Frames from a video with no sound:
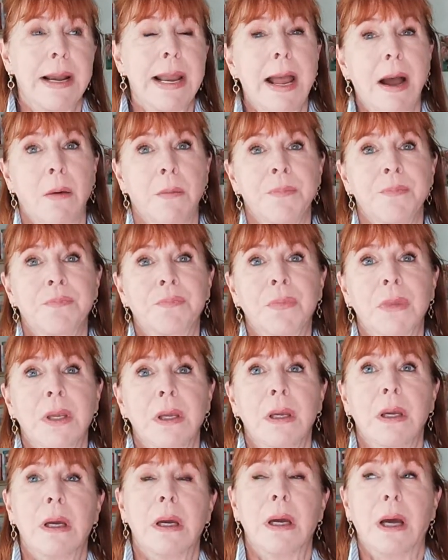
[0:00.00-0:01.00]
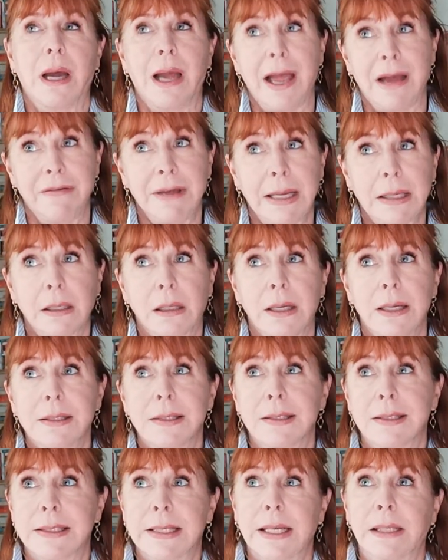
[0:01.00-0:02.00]
Now, I have had clients
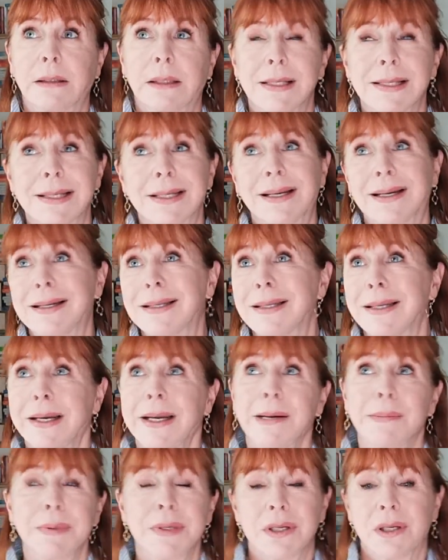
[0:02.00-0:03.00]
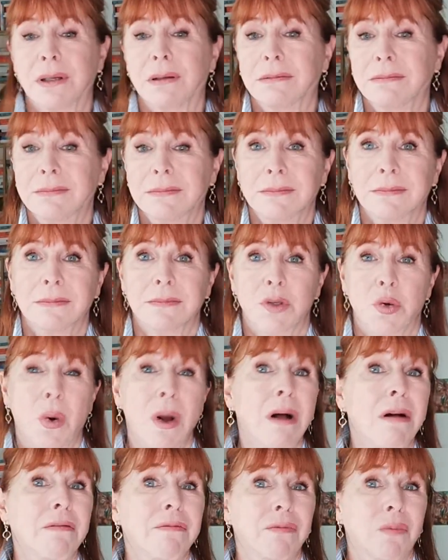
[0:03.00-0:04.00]
that say, Leslie, I stay up till
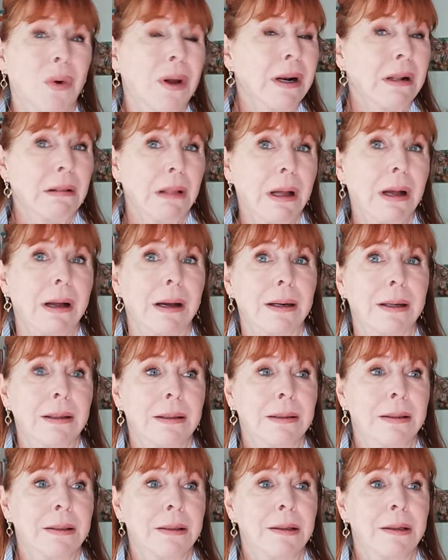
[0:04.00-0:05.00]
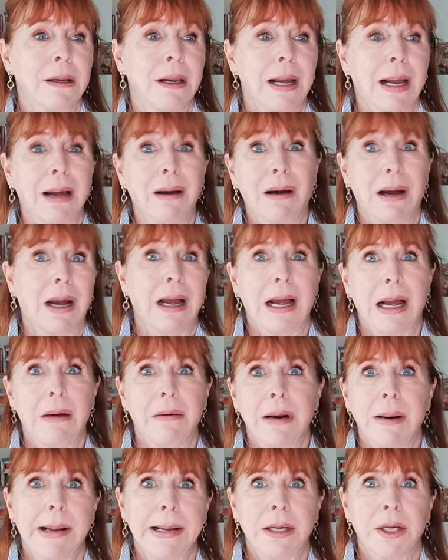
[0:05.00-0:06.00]
12, 1 o'clock. How, how
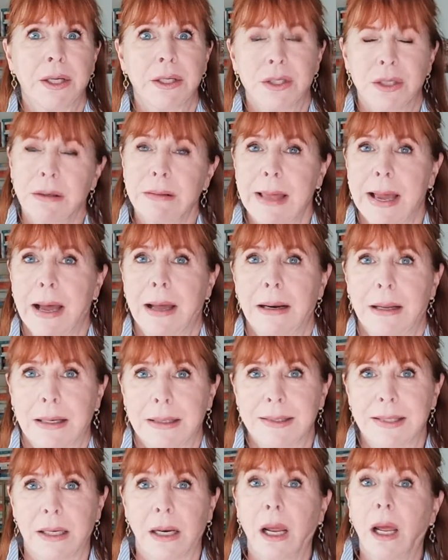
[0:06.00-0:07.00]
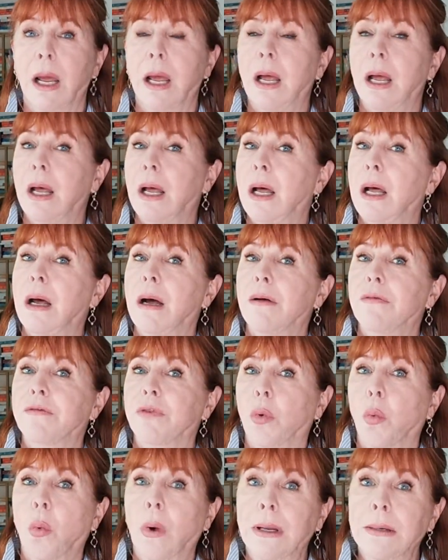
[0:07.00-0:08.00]
am I going to do that? And I said,
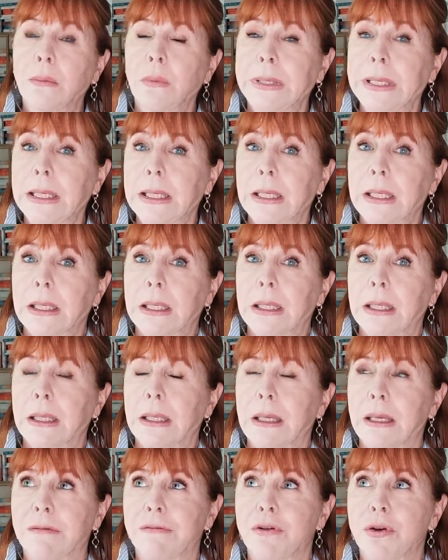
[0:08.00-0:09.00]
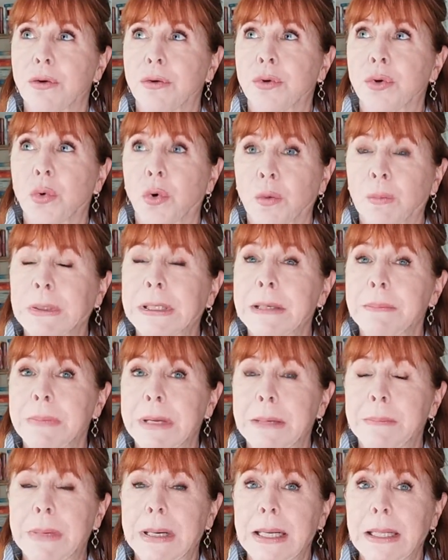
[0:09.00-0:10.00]
for one week, if you're normally in
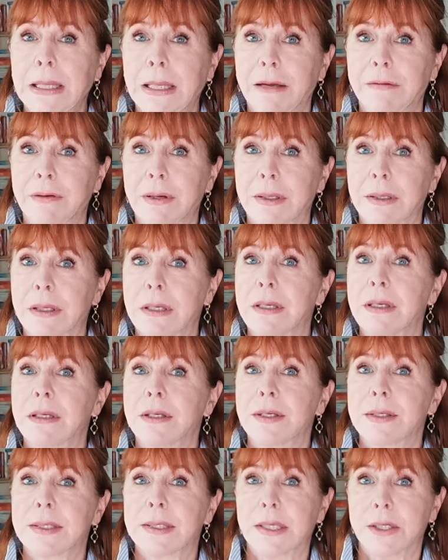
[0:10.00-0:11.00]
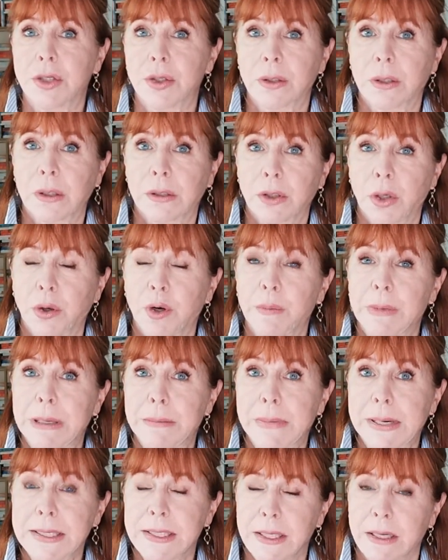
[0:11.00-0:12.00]
bed by 11, set your go to bed
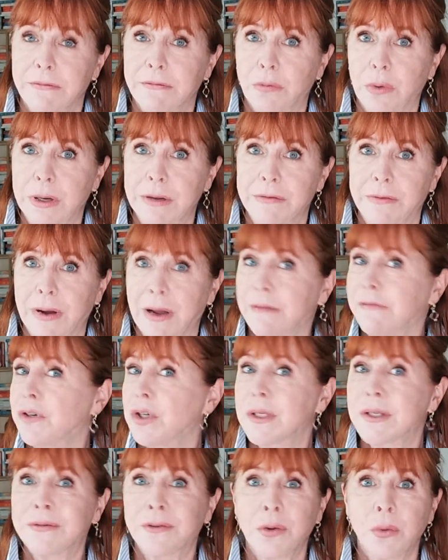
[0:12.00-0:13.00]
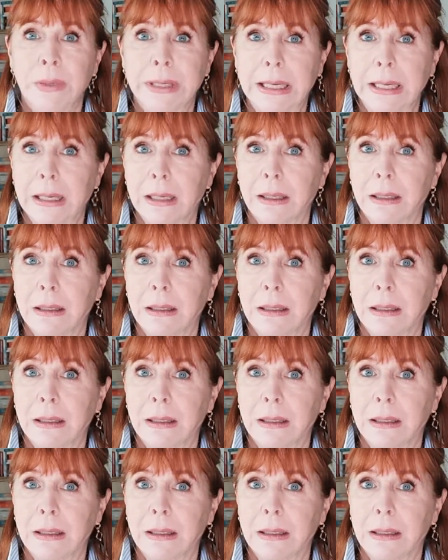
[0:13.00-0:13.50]
by 10:45, just for a week.